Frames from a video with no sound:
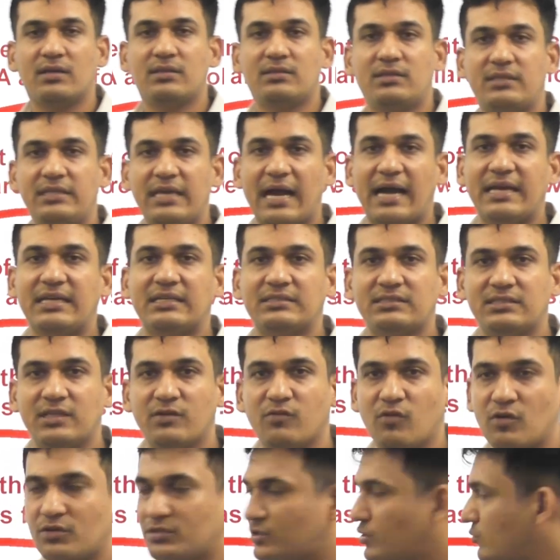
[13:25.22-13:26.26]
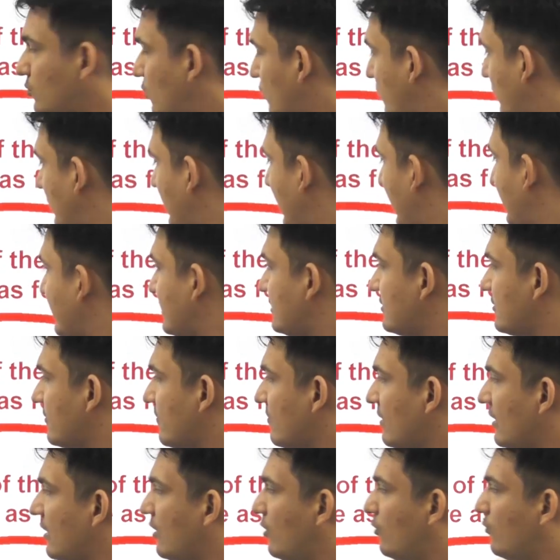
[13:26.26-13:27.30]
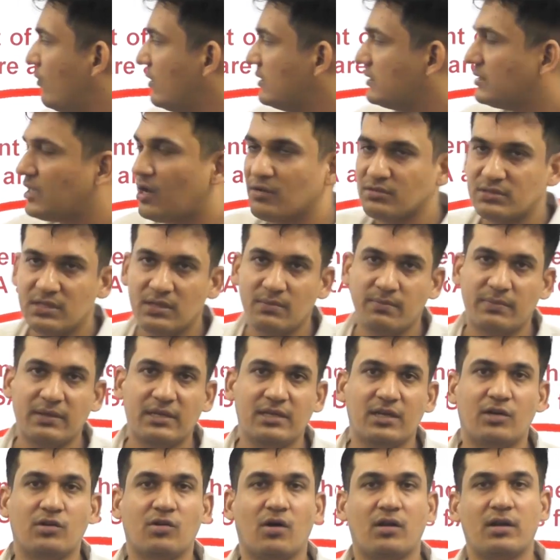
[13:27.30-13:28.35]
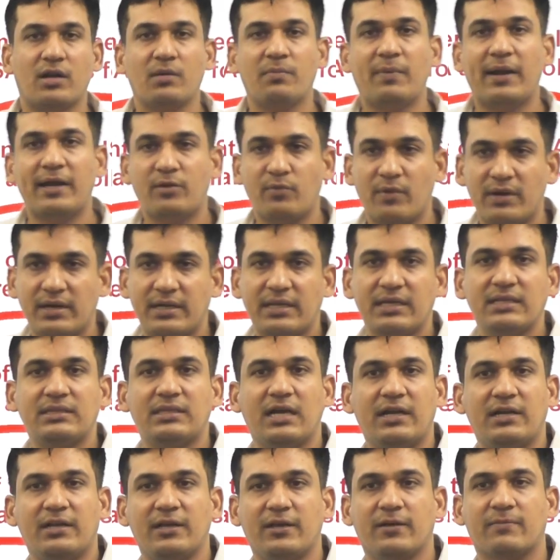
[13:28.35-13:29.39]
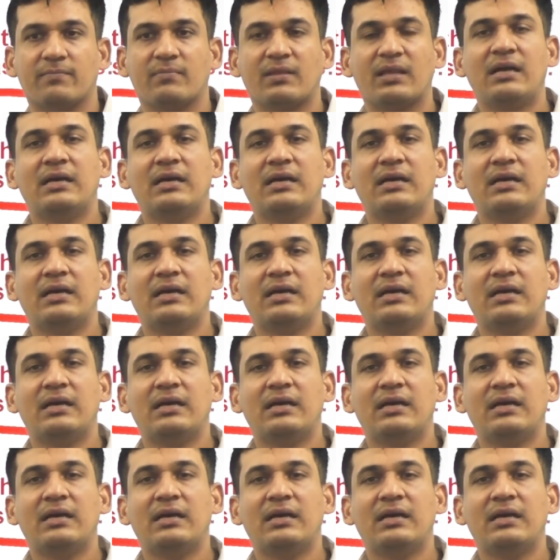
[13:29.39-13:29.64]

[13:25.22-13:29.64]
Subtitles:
the ISA wants to mobilize $1,000 billion by 2030.